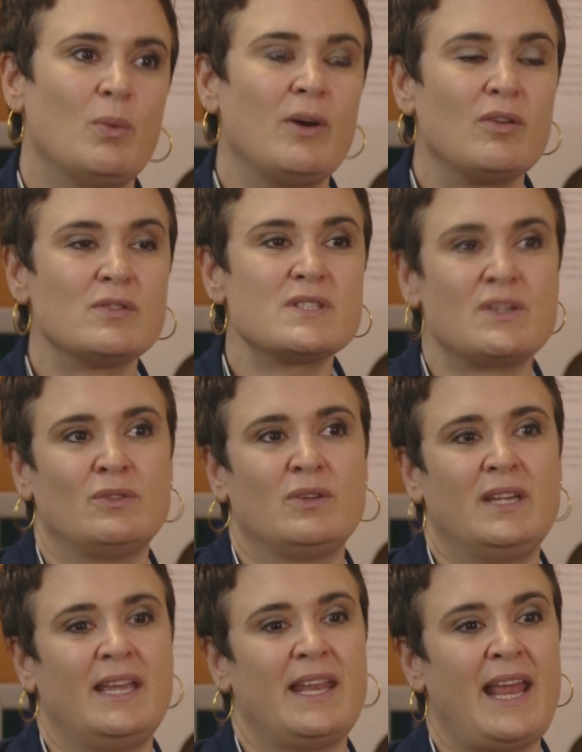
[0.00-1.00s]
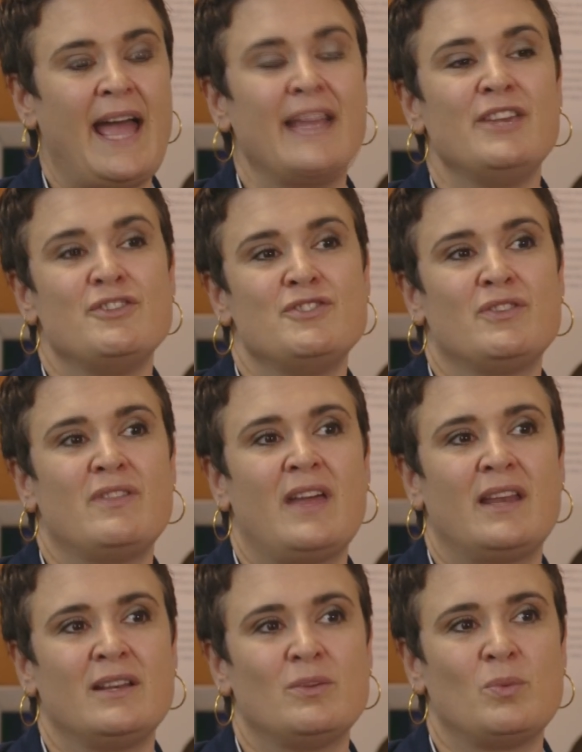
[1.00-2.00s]
we're also looking at how you do
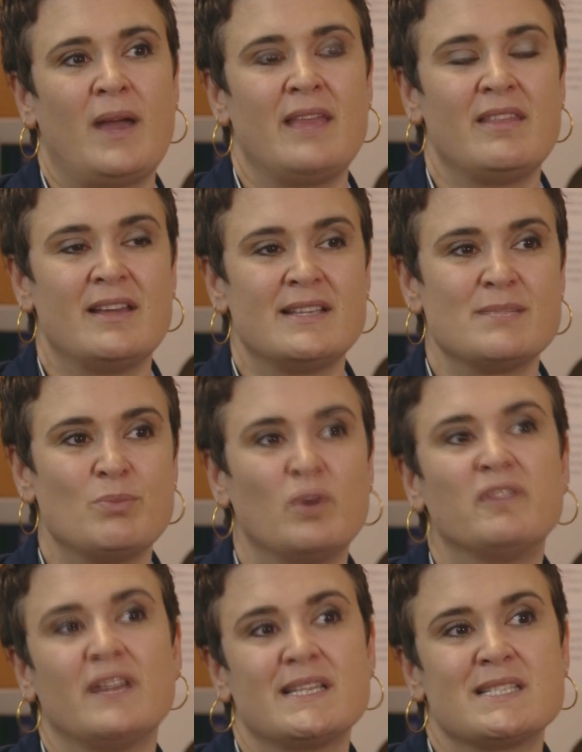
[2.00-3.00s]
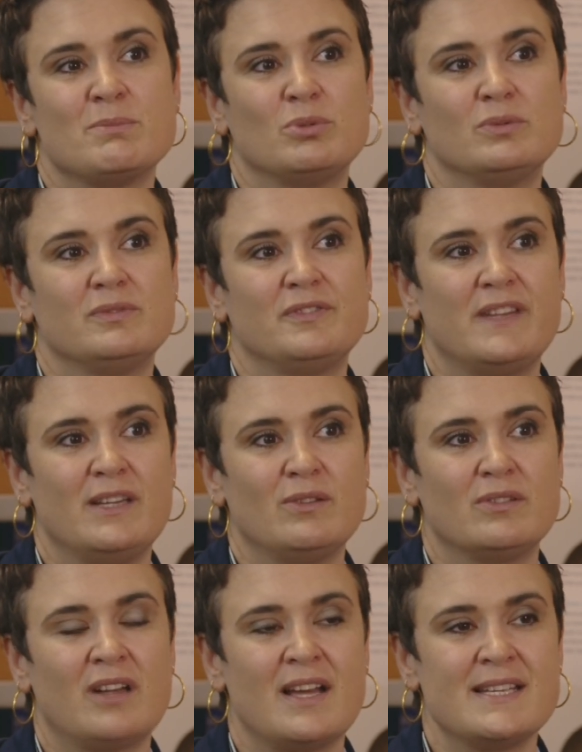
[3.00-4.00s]
that in a way that's more flexible for the
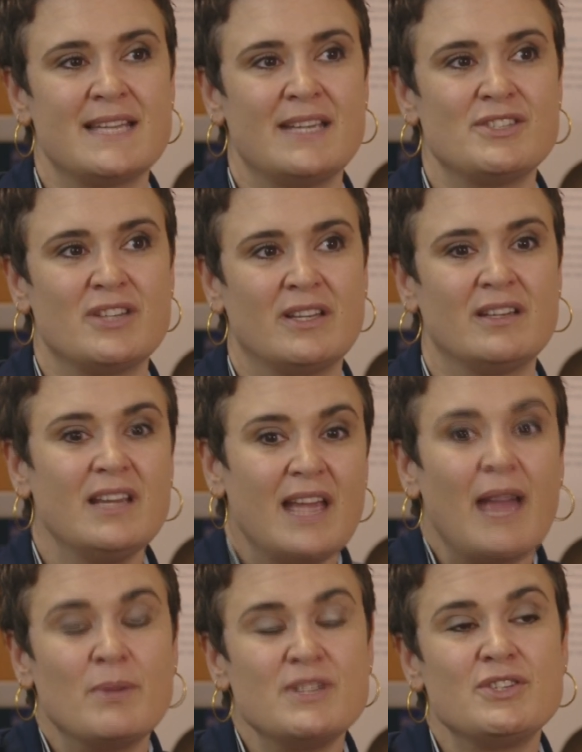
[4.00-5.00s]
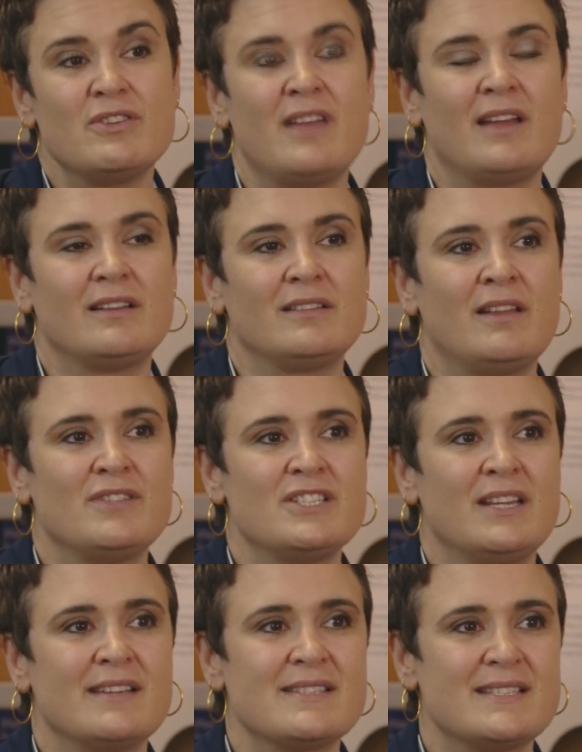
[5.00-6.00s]
organisation. And we do that
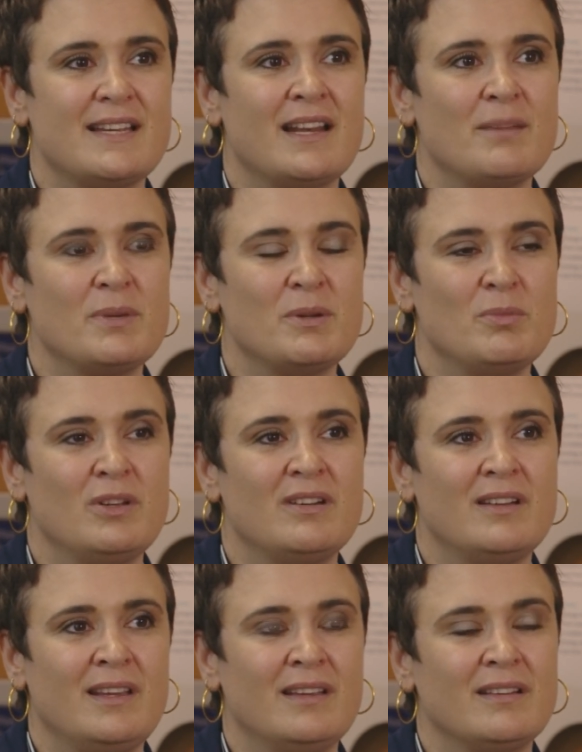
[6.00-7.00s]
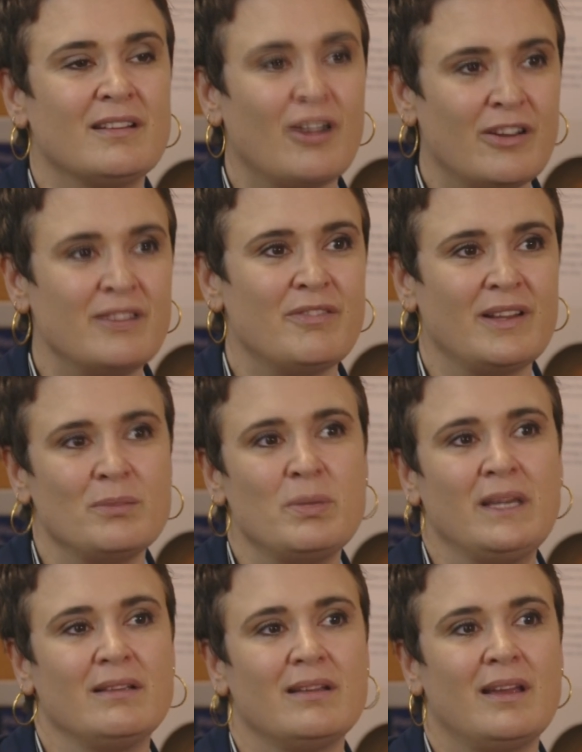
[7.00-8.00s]
leveraging our startup community and
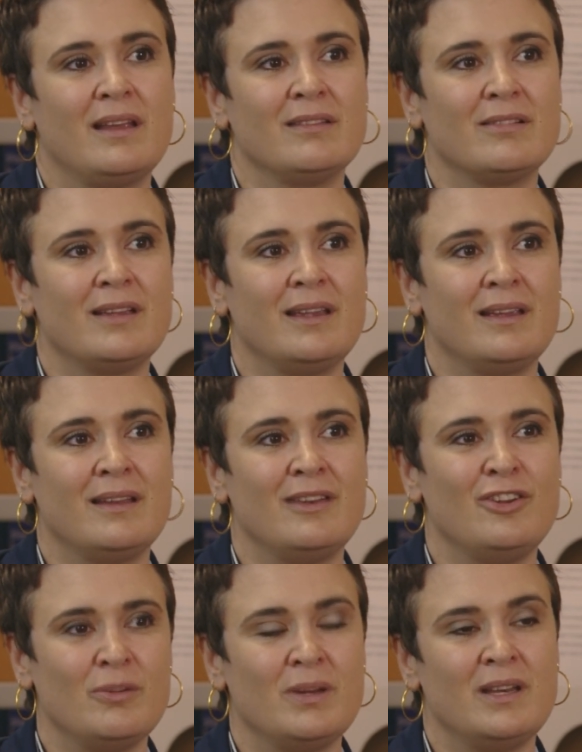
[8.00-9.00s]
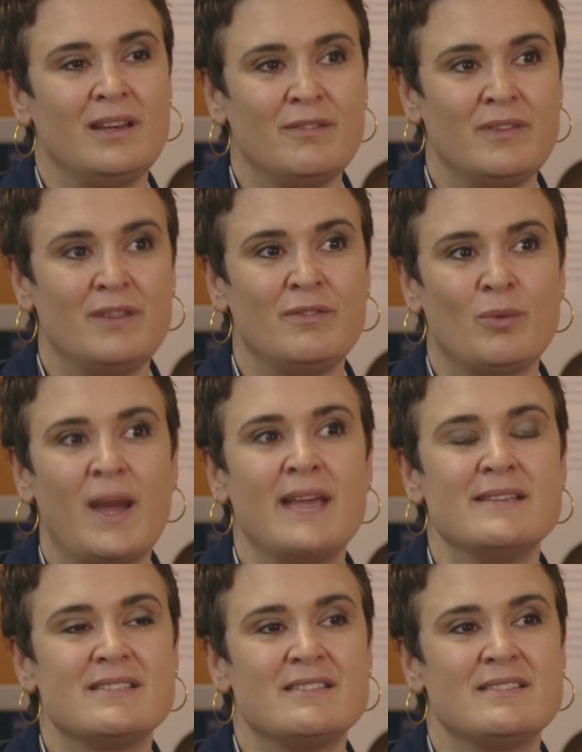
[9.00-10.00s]
co-developing and looking at new and innovative
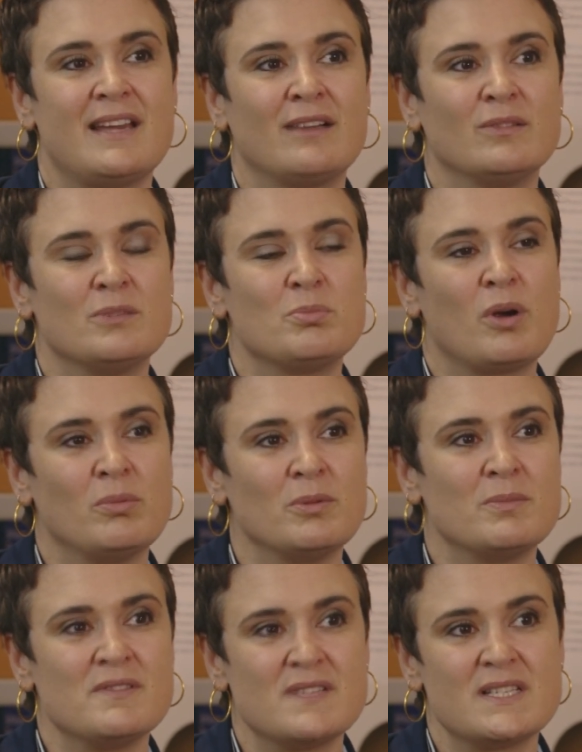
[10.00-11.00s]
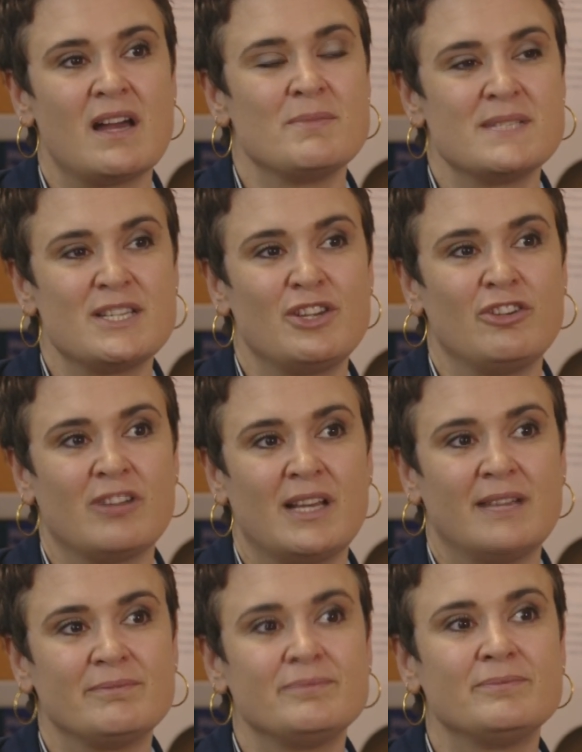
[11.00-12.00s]
ways to tackle the problem of cybersecurity.